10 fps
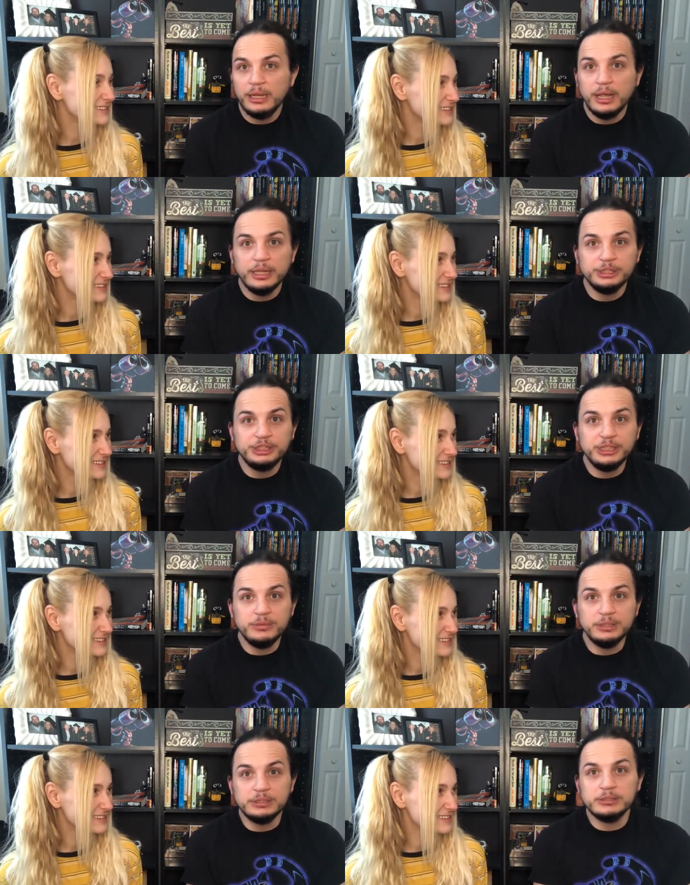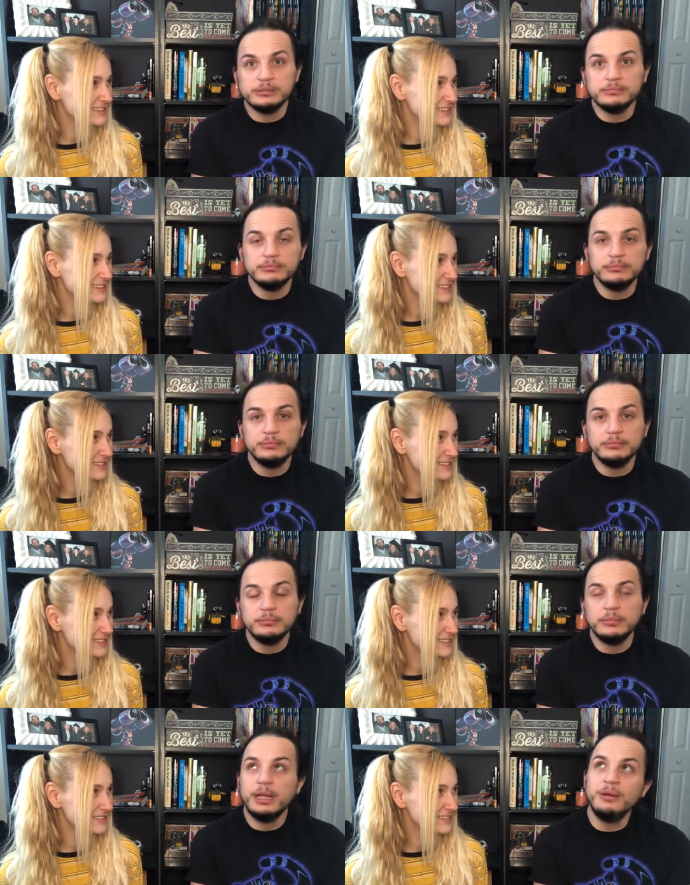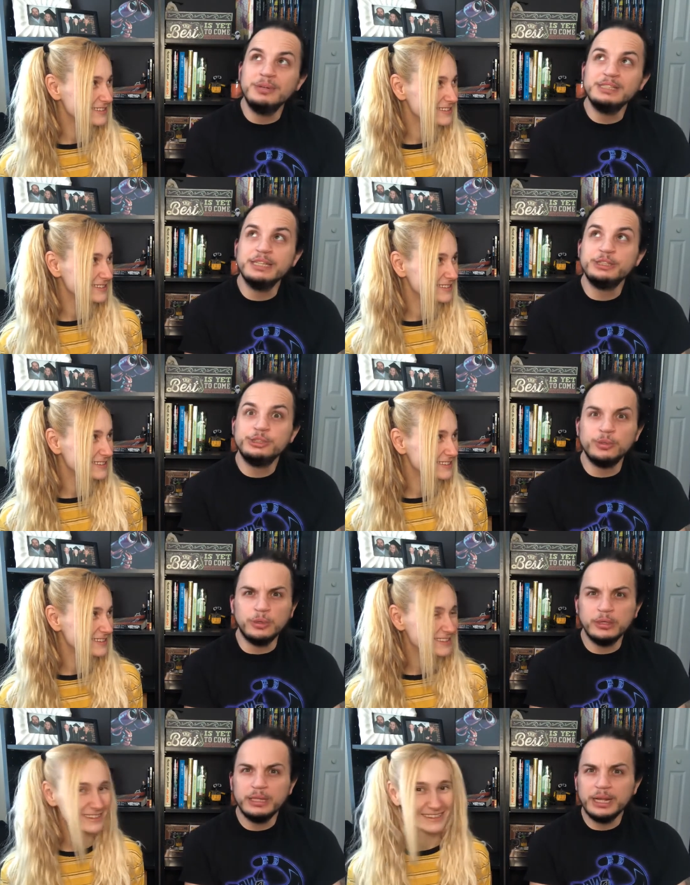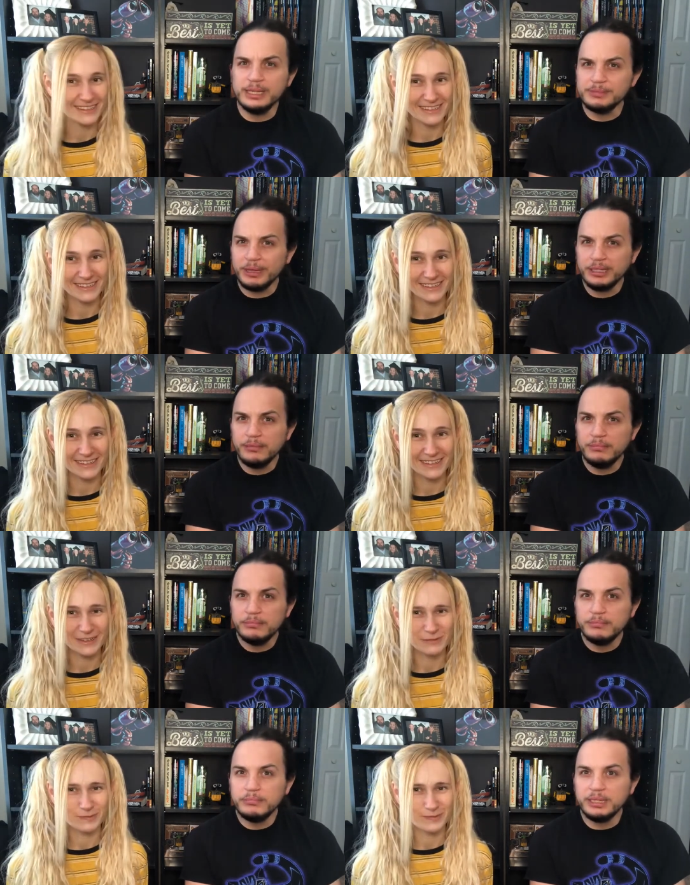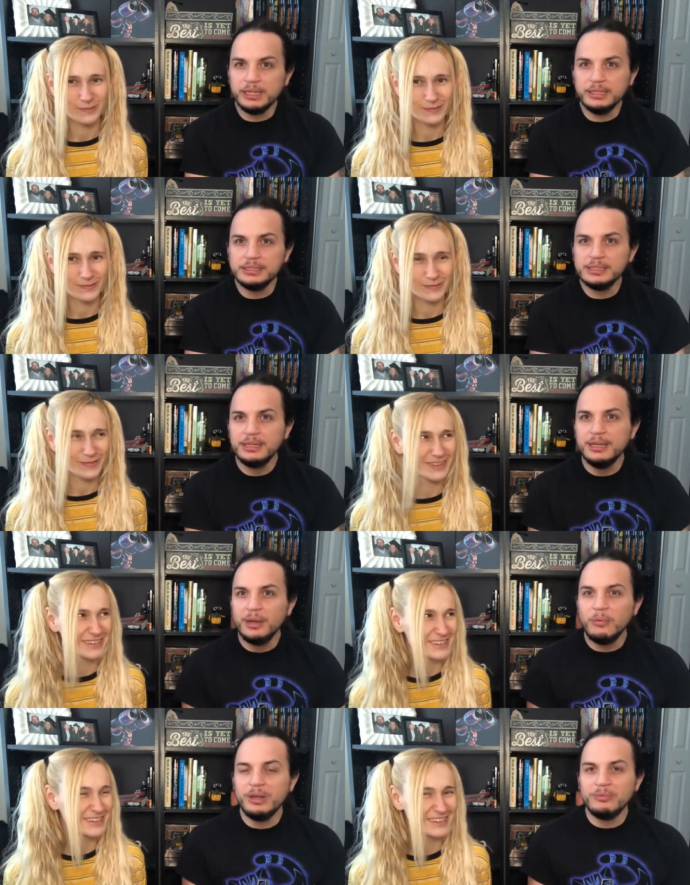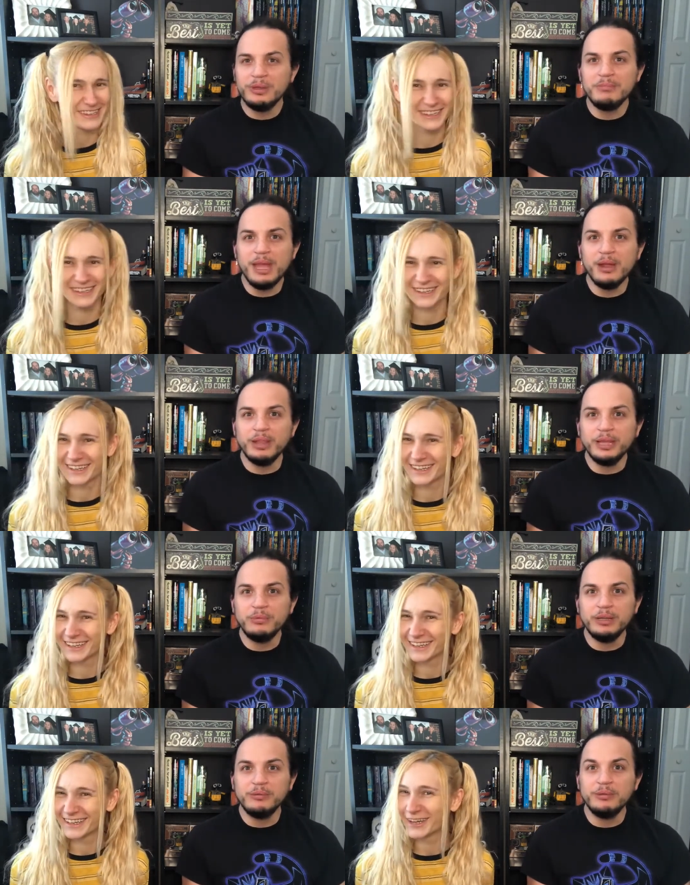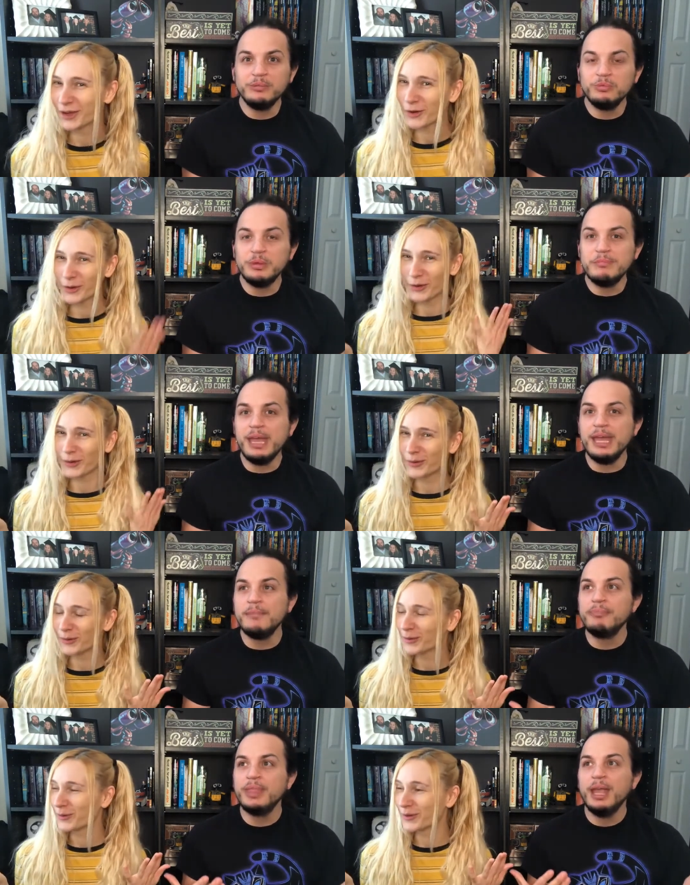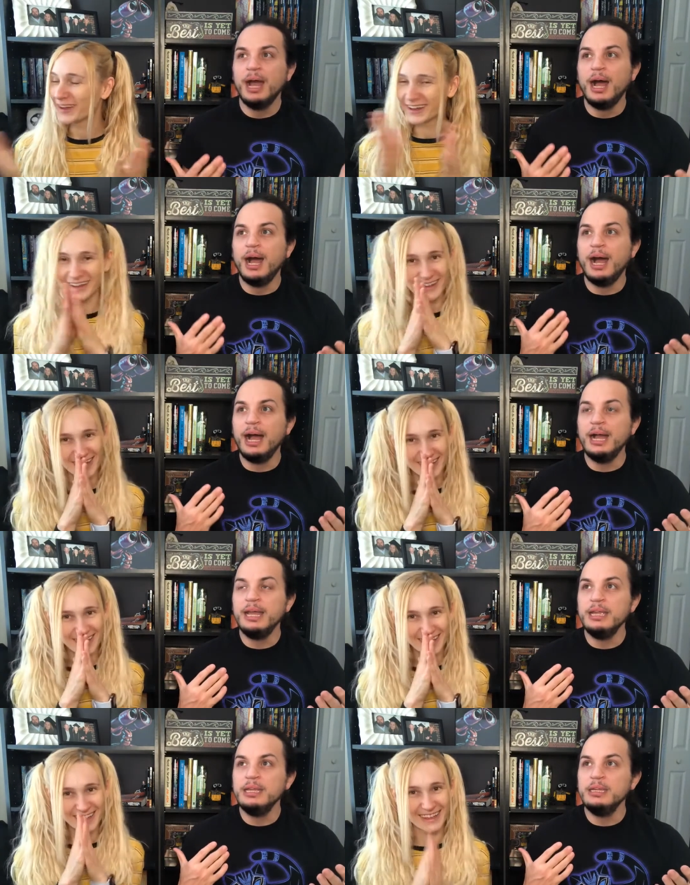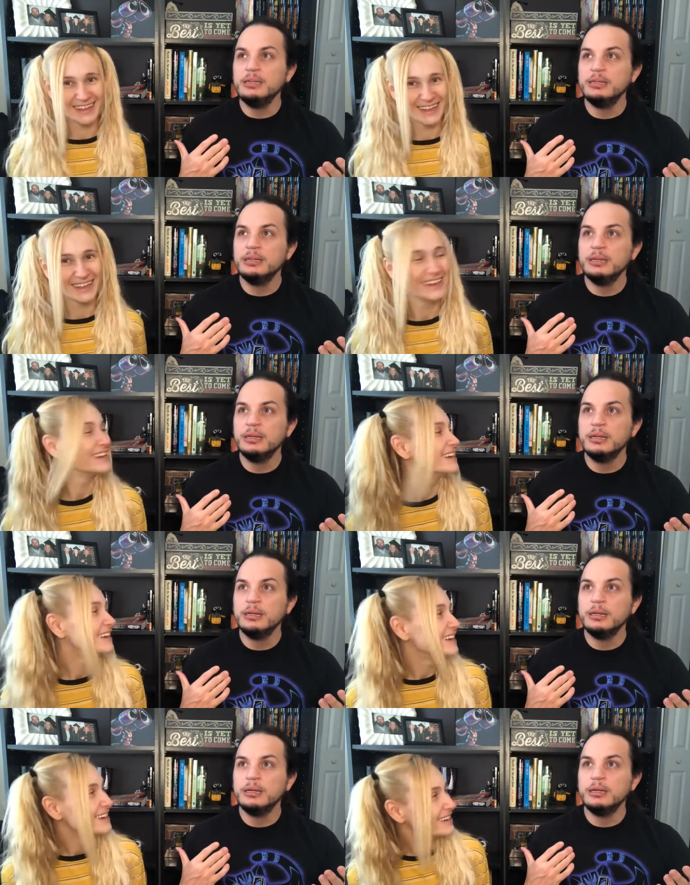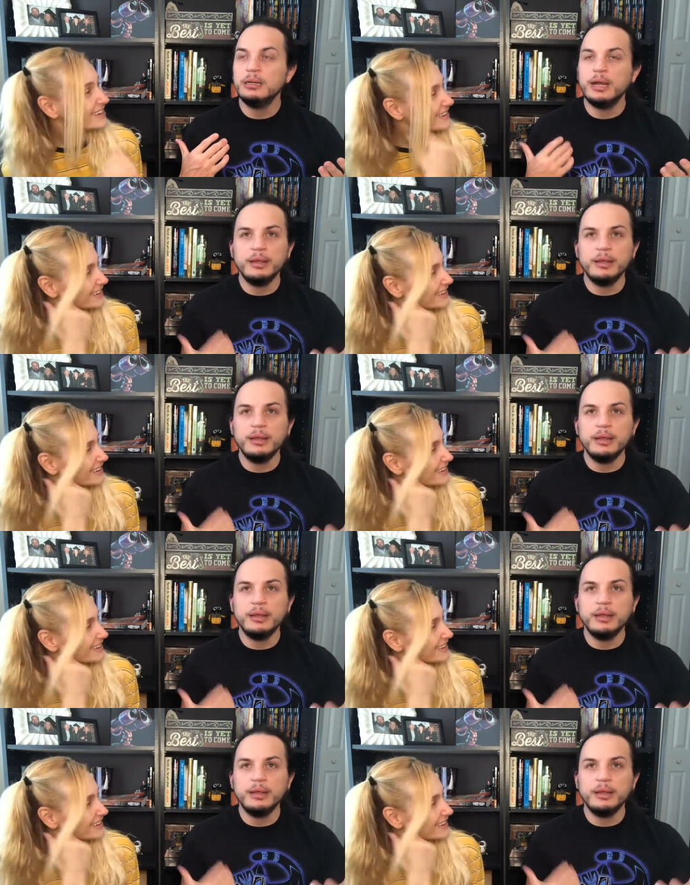Speaker 1: she was I don't want to say shorter than I expected because when we met, like we when we met, I I don't